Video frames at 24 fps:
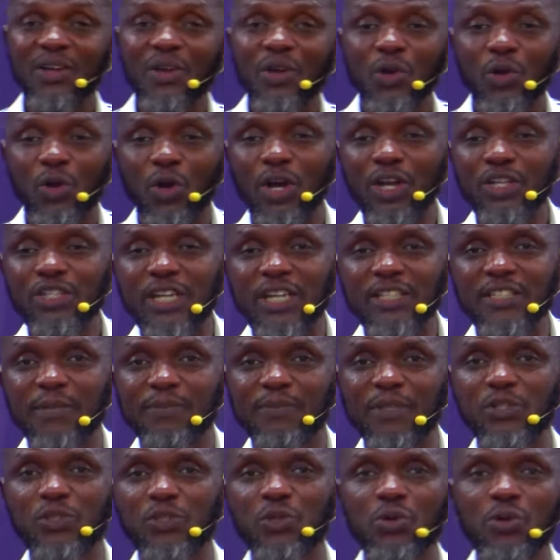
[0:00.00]
Colossians
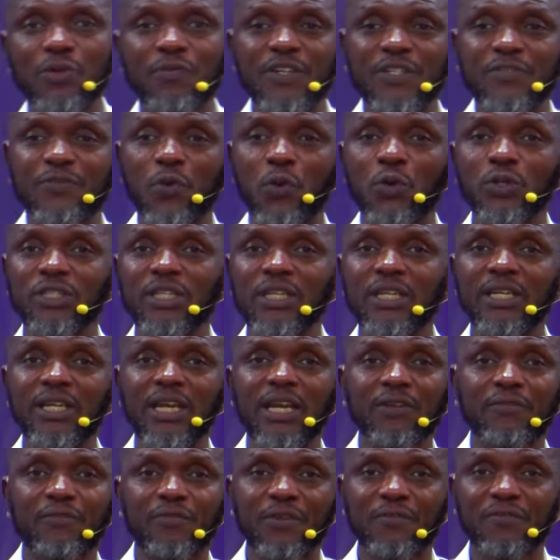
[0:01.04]
chapter 2, verse 14
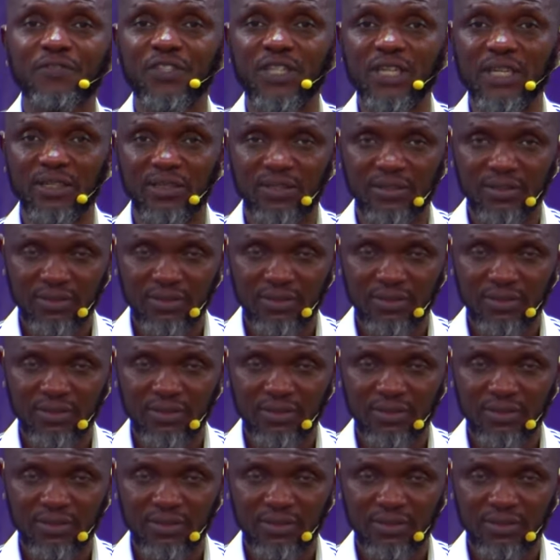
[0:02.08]
and 15.